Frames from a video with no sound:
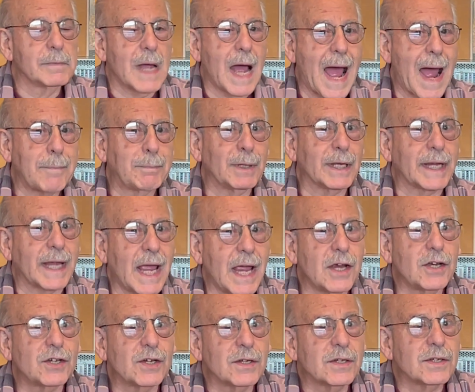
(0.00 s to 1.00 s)

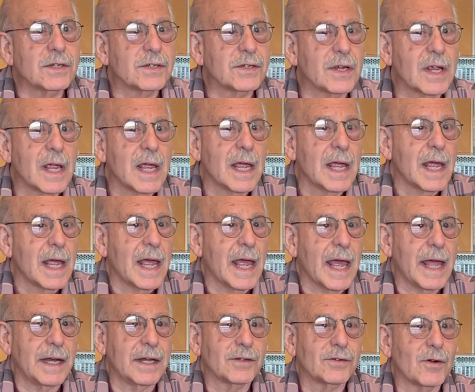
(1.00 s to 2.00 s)
applications,
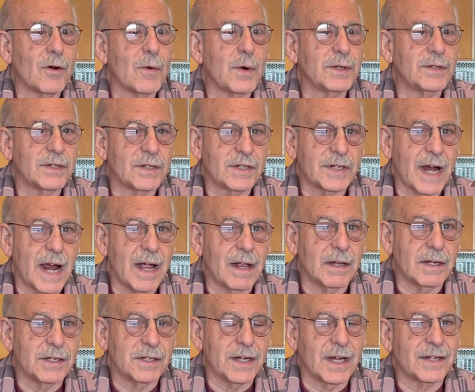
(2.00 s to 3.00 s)
and it's always a
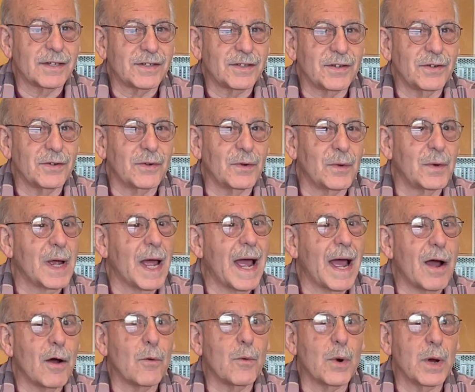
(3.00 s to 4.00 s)
challenge as to
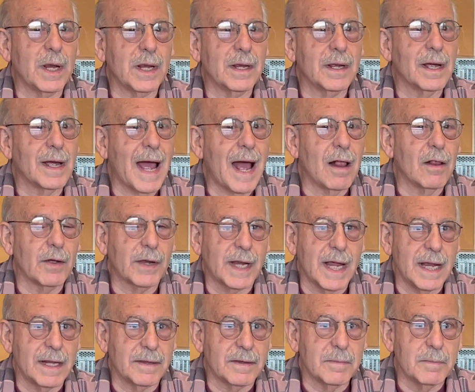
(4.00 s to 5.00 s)
how we
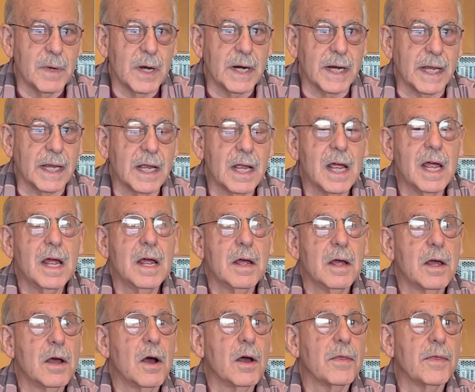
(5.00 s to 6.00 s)
allocate the money.
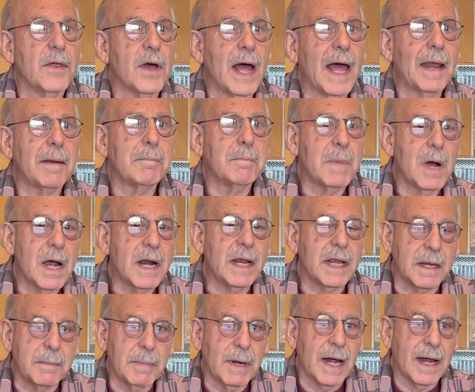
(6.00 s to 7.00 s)
That
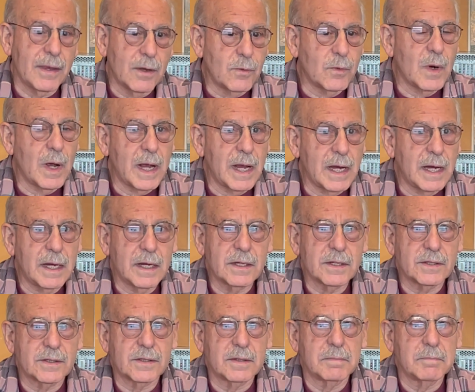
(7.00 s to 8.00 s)
money, by the way,
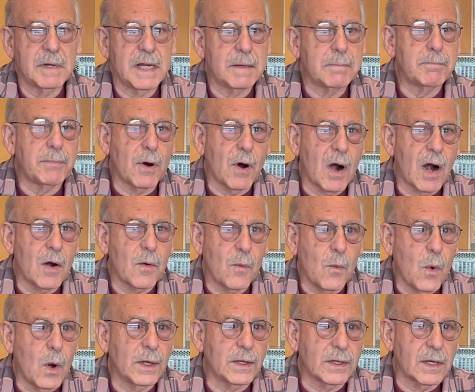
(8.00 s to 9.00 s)
is in part
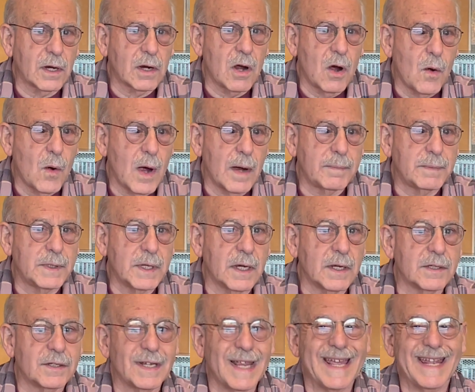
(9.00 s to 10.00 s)
what the co-op
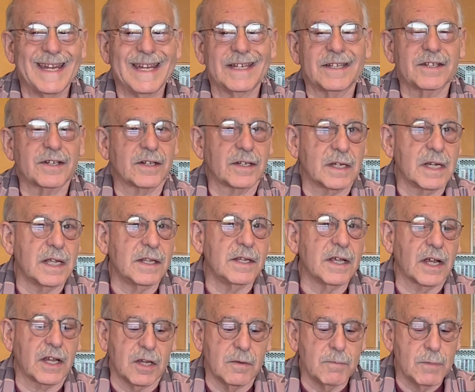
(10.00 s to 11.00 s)
does in its in the
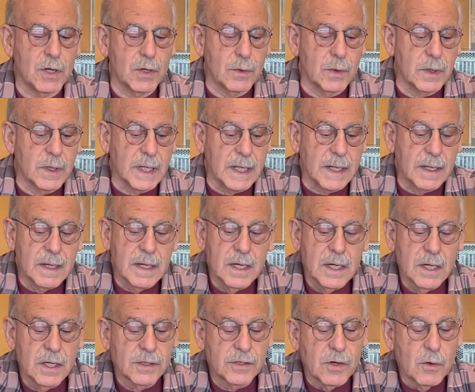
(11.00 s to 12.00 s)
community.
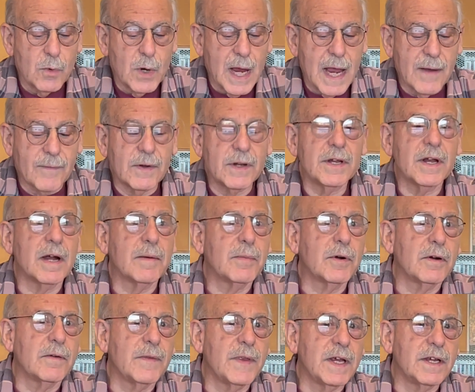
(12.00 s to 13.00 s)
So we have a
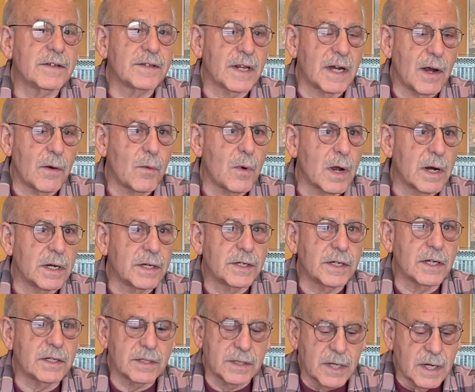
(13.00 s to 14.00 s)
number of these that I want to
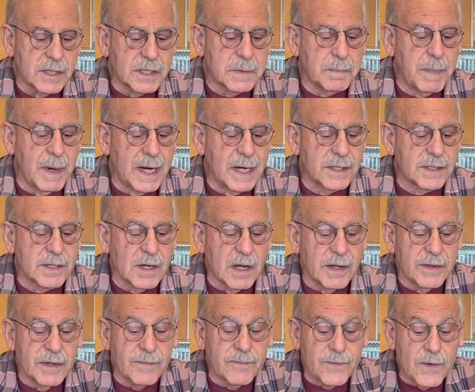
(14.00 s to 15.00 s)
just touch base
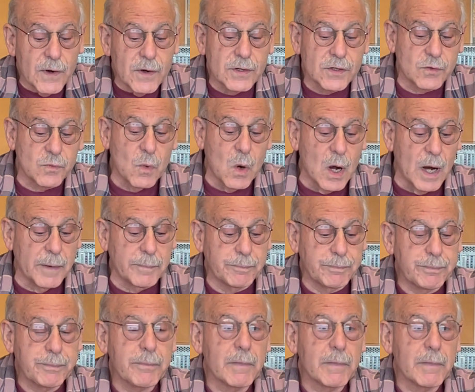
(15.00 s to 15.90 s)
on. The first one,